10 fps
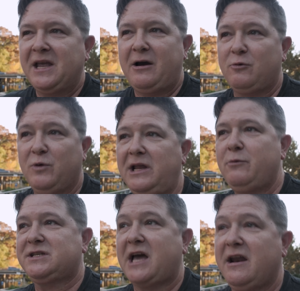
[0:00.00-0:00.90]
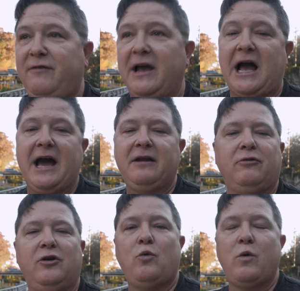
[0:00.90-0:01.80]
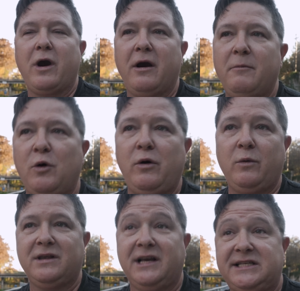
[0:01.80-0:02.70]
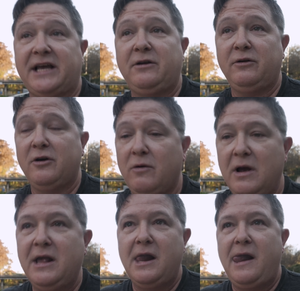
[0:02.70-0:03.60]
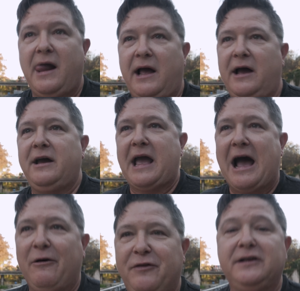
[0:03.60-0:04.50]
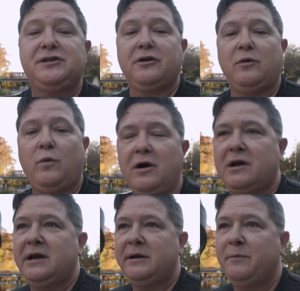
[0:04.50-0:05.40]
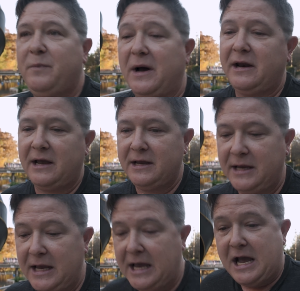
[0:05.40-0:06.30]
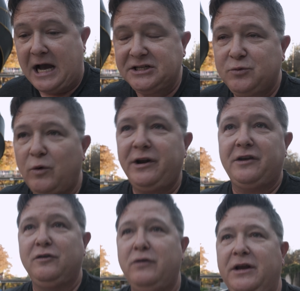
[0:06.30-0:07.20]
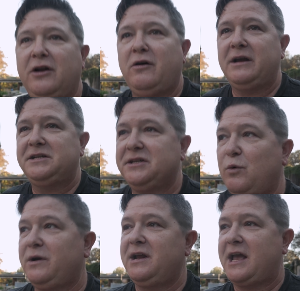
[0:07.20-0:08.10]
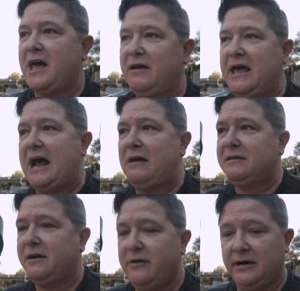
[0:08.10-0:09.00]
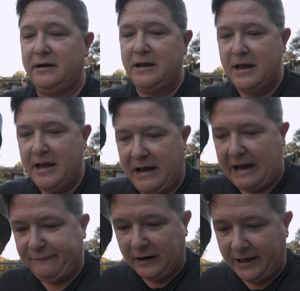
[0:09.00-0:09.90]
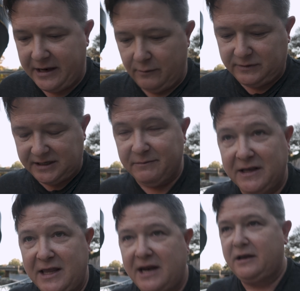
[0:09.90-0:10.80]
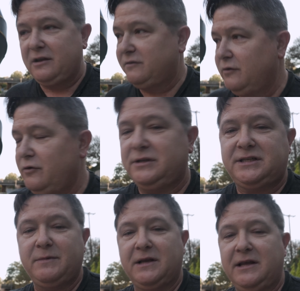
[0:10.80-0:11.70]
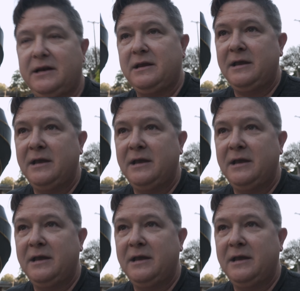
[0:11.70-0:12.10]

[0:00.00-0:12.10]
Now, really was kind of like, I don't know where I'm going with this. I don't know uh, how things are gonna work, but I just wanted to do it. You know, I just wanted to kind of get out there and I felt like it was something that I could do and something that